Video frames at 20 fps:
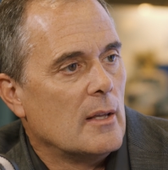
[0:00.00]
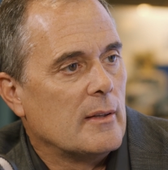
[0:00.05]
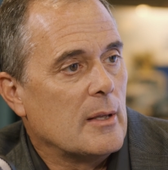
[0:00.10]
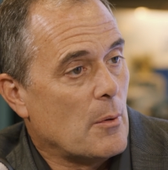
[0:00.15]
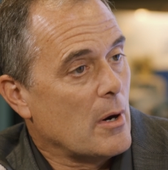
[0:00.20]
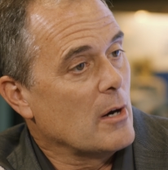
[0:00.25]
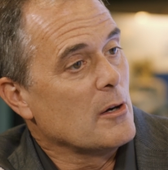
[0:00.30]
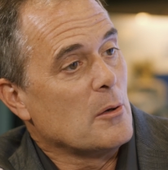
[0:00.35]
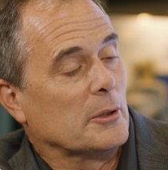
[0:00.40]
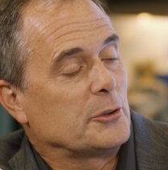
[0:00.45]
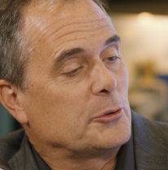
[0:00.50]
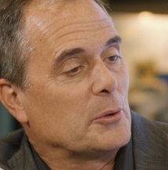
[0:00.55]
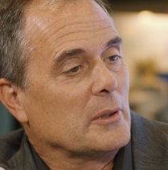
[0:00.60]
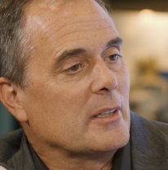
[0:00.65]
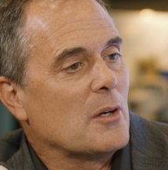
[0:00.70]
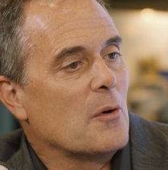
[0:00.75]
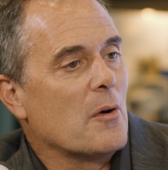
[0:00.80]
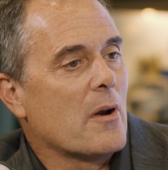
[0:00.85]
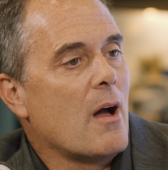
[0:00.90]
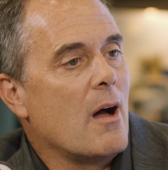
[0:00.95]
They want to know what's
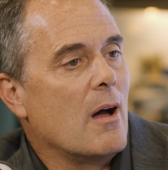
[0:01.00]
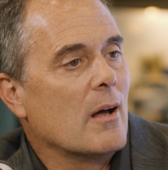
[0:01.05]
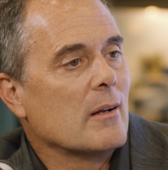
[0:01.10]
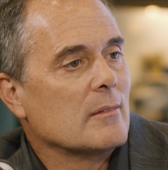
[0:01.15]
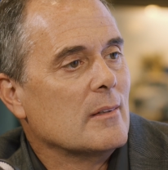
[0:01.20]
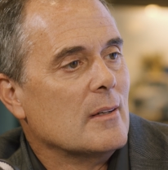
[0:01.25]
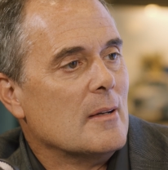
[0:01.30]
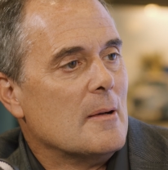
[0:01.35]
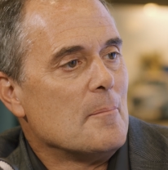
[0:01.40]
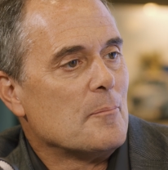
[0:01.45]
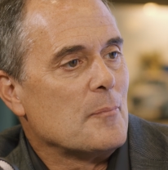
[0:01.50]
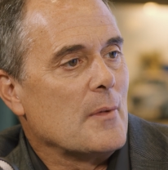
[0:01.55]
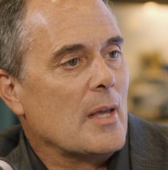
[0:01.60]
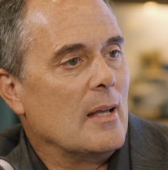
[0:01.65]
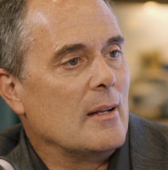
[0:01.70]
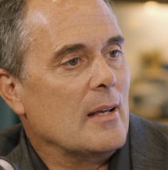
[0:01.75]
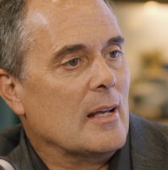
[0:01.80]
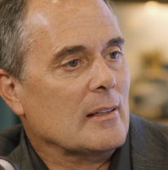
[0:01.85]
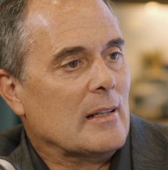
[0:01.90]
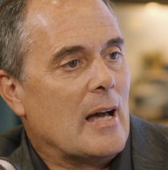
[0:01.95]
really going on. Yeah,
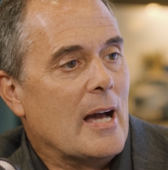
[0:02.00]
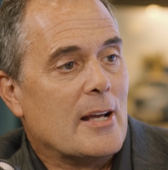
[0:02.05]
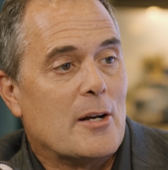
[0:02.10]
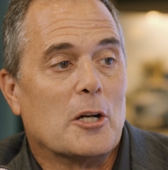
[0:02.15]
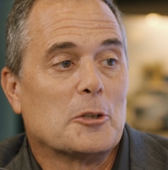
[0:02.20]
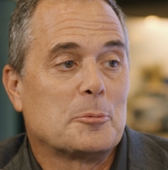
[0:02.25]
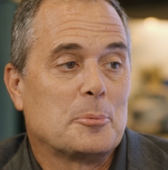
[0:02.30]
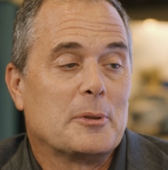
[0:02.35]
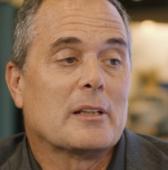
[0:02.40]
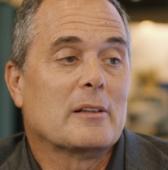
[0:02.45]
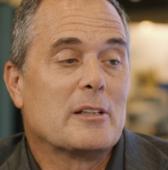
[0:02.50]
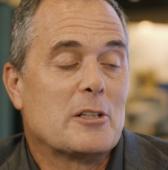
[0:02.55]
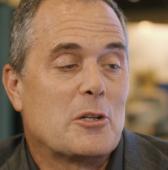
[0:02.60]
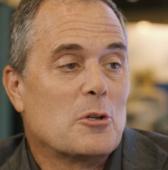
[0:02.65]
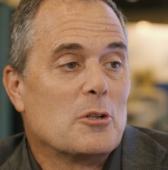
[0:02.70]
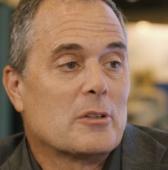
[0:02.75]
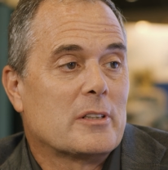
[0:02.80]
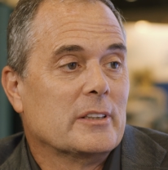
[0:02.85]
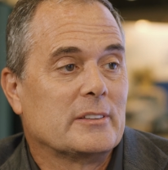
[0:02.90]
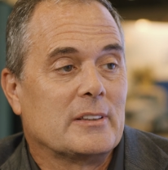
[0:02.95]
real time. And, and lidar is
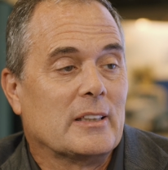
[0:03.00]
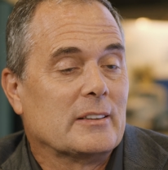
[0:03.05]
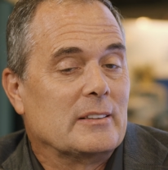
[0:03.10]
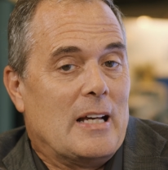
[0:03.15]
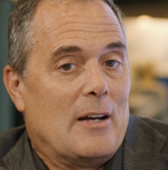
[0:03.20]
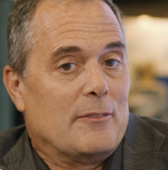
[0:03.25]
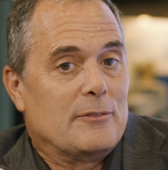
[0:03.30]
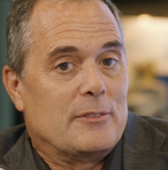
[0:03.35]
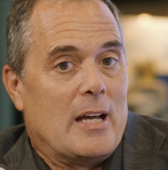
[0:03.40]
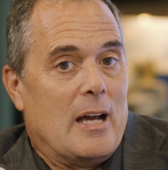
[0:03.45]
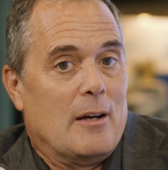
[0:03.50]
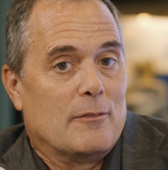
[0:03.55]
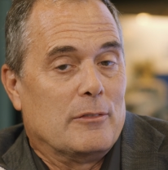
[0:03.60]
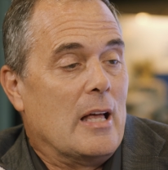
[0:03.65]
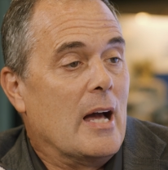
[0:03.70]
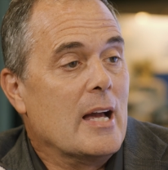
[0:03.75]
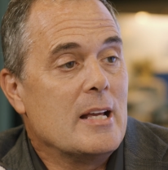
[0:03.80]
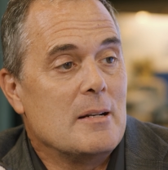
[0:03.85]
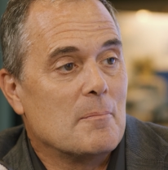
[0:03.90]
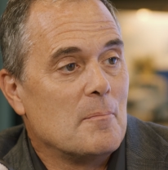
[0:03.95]
particularly cool because it doesn't have to
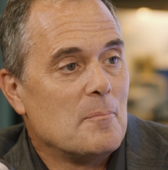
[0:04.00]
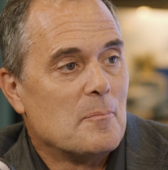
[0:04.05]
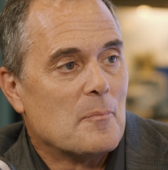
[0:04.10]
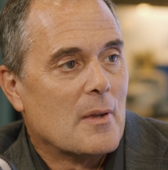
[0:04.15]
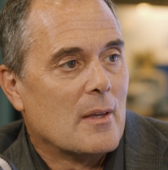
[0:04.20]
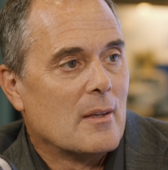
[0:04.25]
have light.